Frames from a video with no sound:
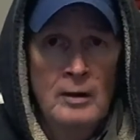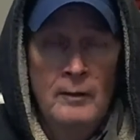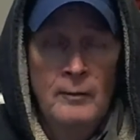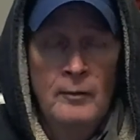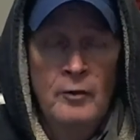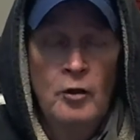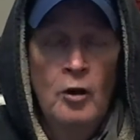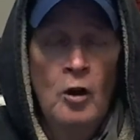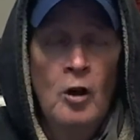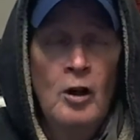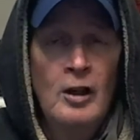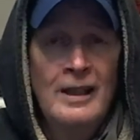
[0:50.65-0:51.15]
It
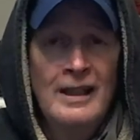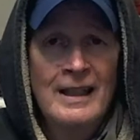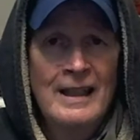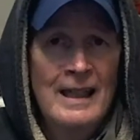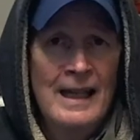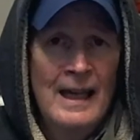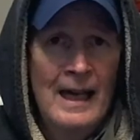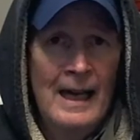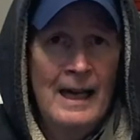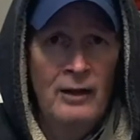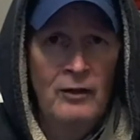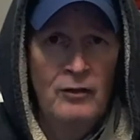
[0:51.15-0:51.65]
was hard to
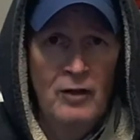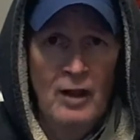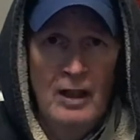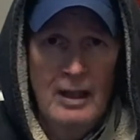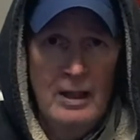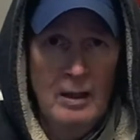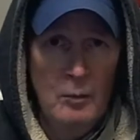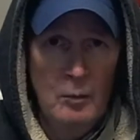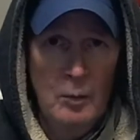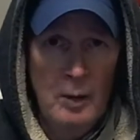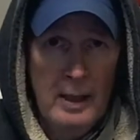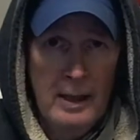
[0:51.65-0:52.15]
cast
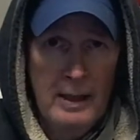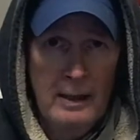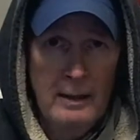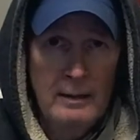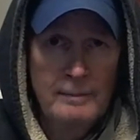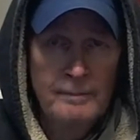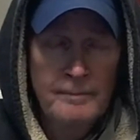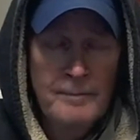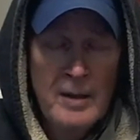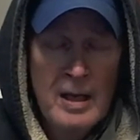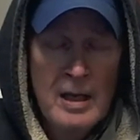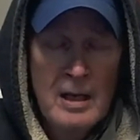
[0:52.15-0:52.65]
anywhere,
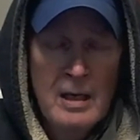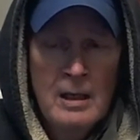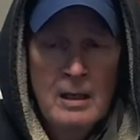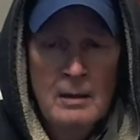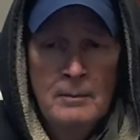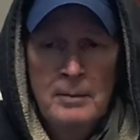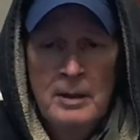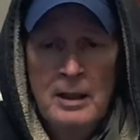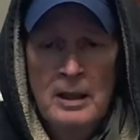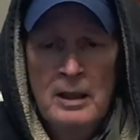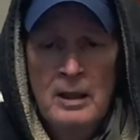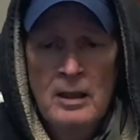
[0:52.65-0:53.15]

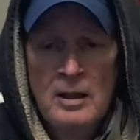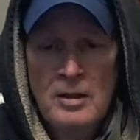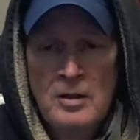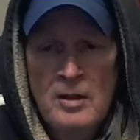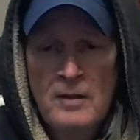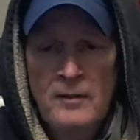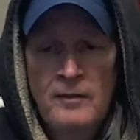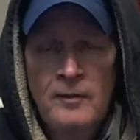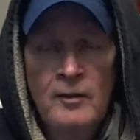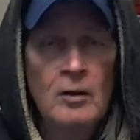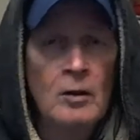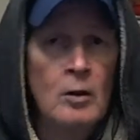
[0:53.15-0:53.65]
because
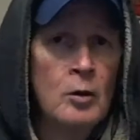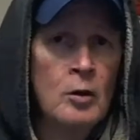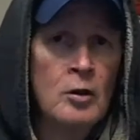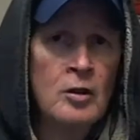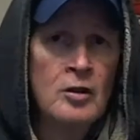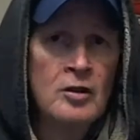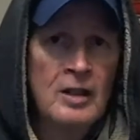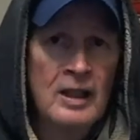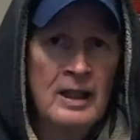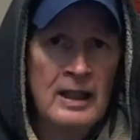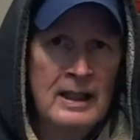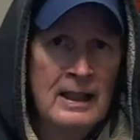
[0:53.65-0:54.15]
if the
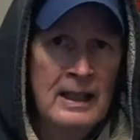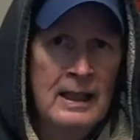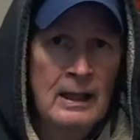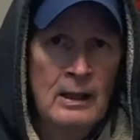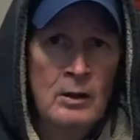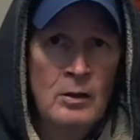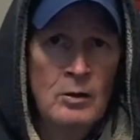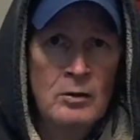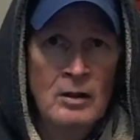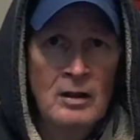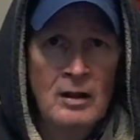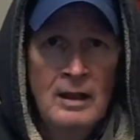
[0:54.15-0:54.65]
lure didn't get
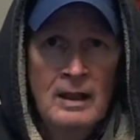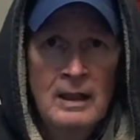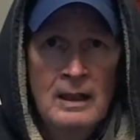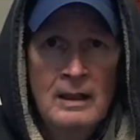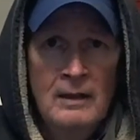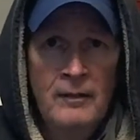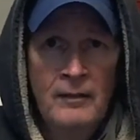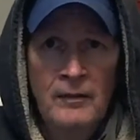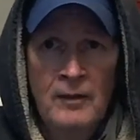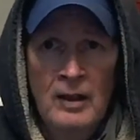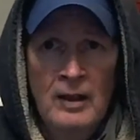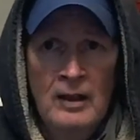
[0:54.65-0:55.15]
on a
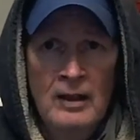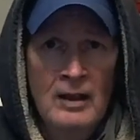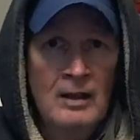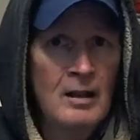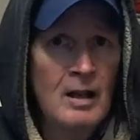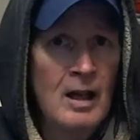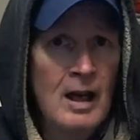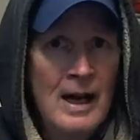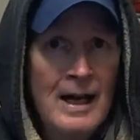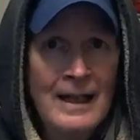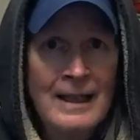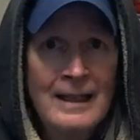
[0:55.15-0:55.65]
leaf, then the
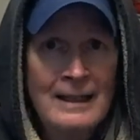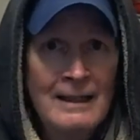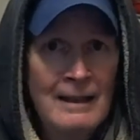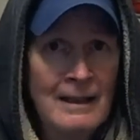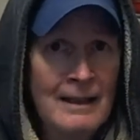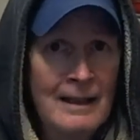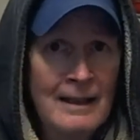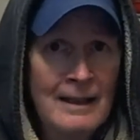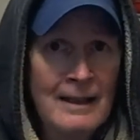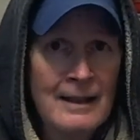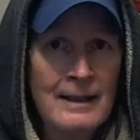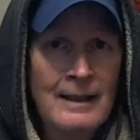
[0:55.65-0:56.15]
line
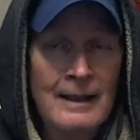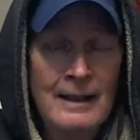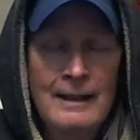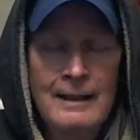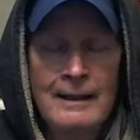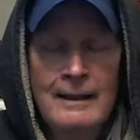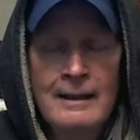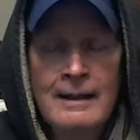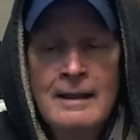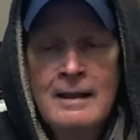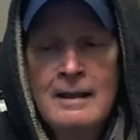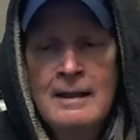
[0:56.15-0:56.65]
did,
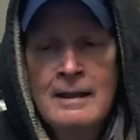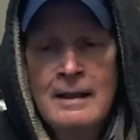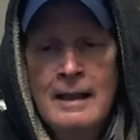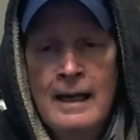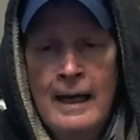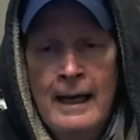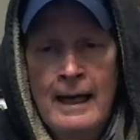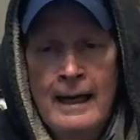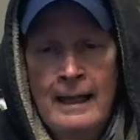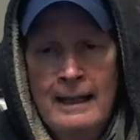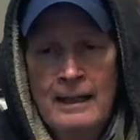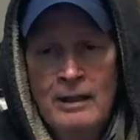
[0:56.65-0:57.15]
and
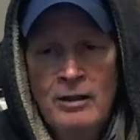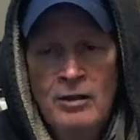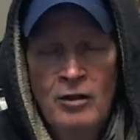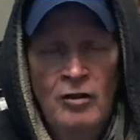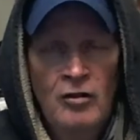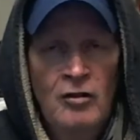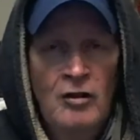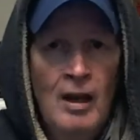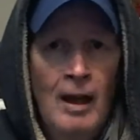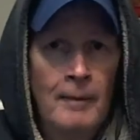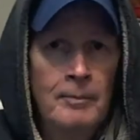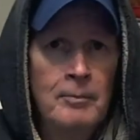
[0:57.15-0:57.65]
it
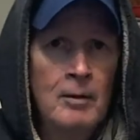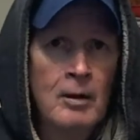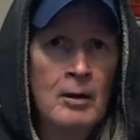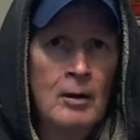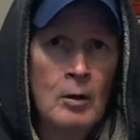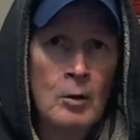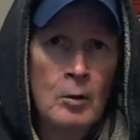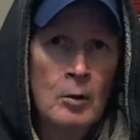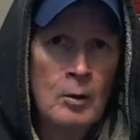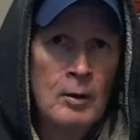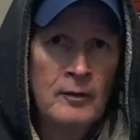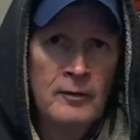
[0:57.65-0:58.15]
just kept the
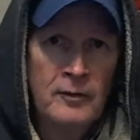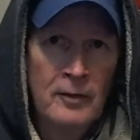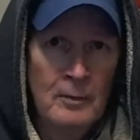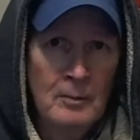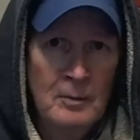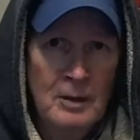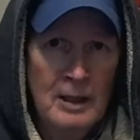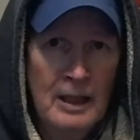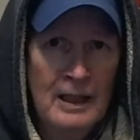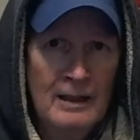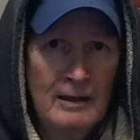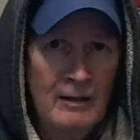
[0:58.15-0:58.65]
lure from
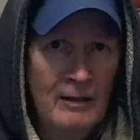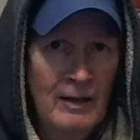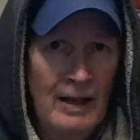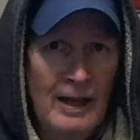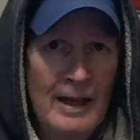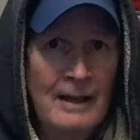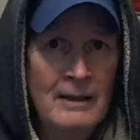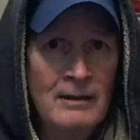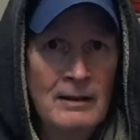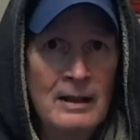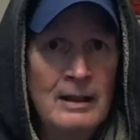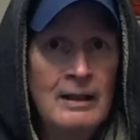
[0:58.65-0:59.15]
getting
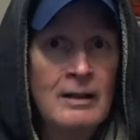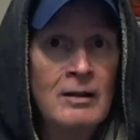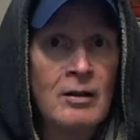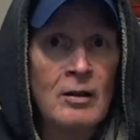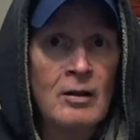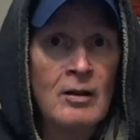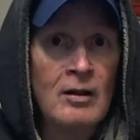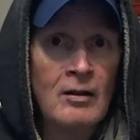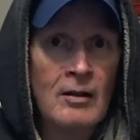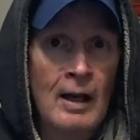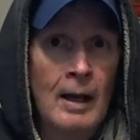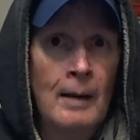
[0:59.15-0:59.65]
down into
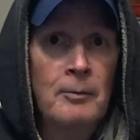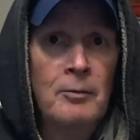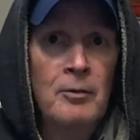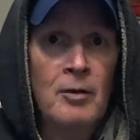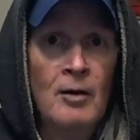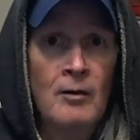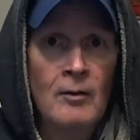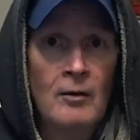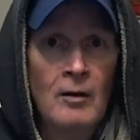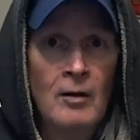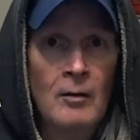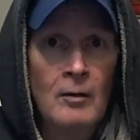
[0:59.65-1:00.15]
the depth
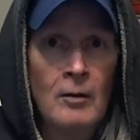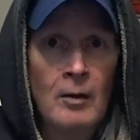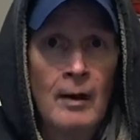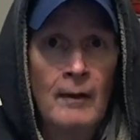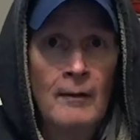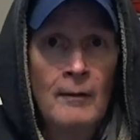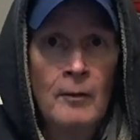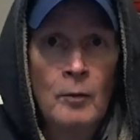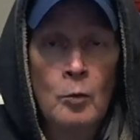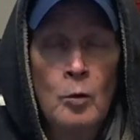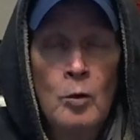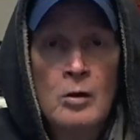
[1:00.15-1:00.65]
of the
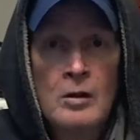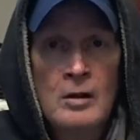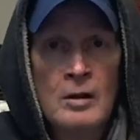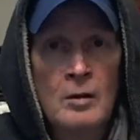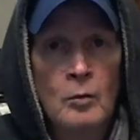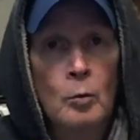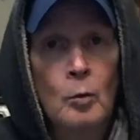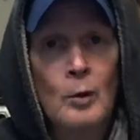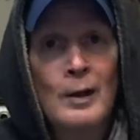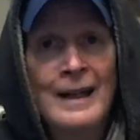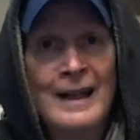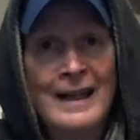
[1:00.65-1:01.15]
water
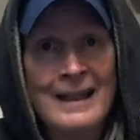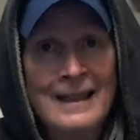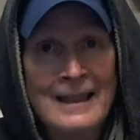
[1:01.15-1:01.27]
where I